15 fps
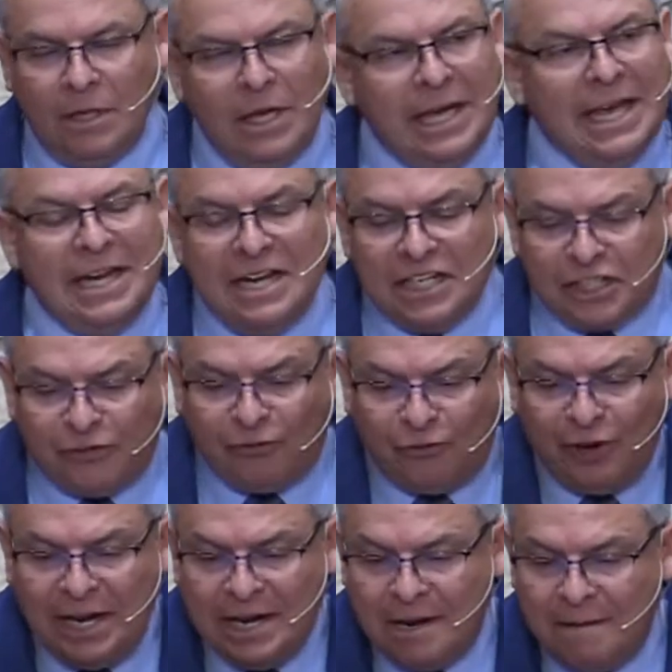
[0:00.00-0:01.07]
In his
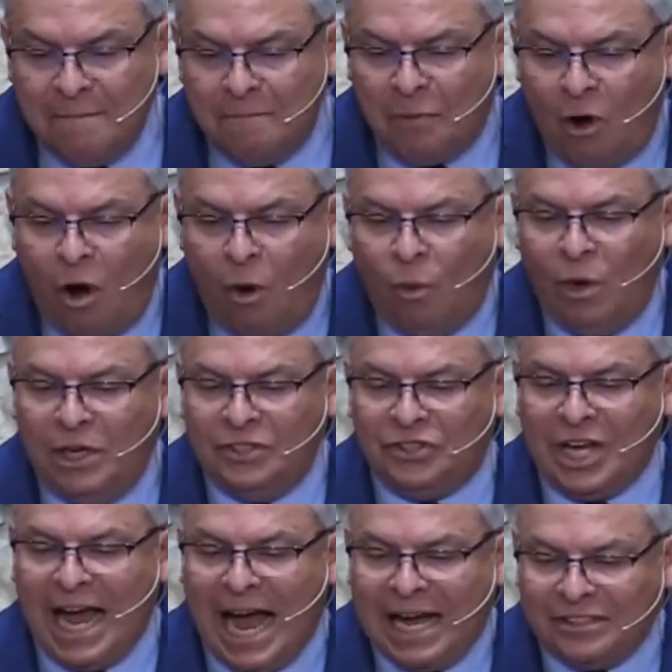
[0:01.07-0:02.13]
freedom, Paul was
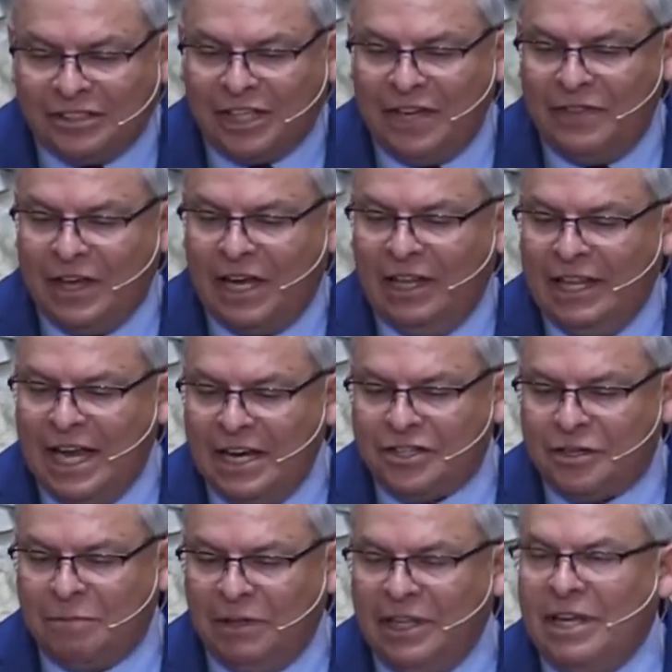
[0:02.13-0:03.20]
asking the
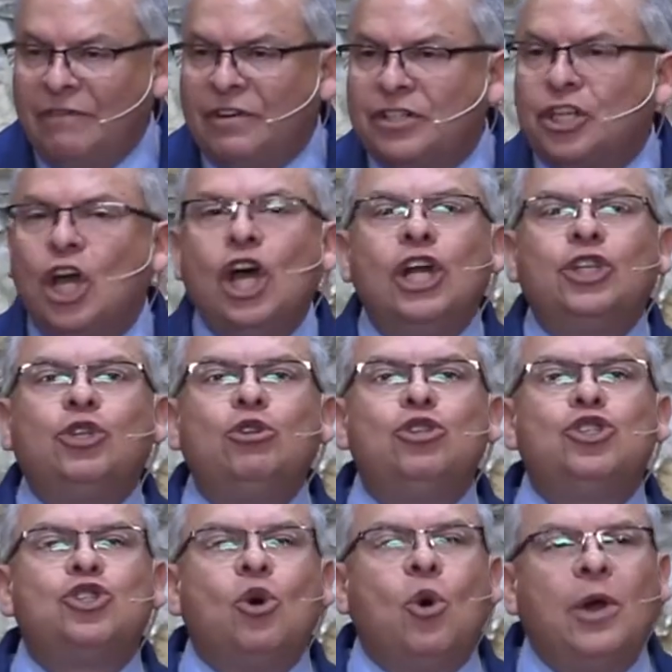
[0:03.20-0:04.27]
Galatian believers to
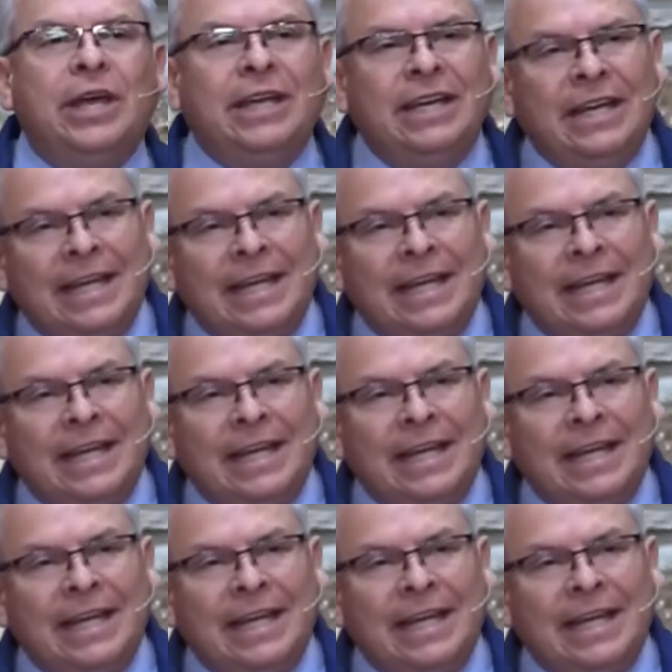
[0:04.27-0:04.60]
join